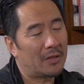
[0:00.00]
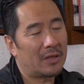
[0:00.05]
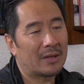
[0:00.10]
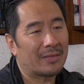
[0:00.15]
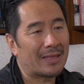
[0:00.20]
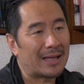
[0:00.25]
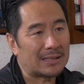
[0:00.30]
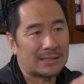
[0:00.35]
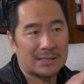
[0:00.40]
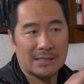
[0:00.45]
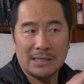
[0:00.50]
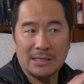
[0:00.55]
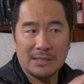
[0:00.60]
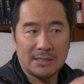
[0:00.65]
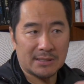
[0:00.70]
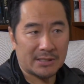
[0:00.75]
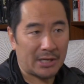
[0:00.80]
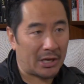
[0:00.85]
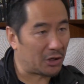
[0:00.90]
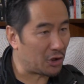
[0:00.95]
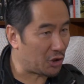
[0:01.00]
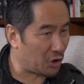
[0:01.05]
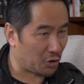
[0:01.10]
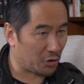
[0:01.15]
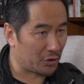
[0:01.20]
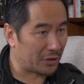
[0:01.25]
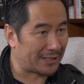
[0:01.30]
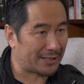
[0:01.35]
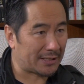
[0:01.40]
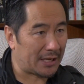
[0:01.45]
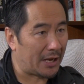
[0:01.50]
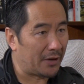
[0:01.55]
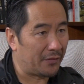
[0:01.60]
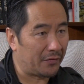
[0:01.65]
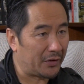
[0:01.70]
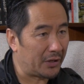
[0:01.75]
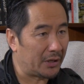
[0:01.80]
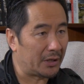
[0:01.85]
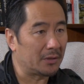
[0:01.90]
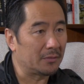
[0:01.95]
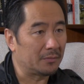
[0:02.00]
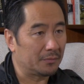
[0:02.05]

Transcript: I think that's essential, the safety.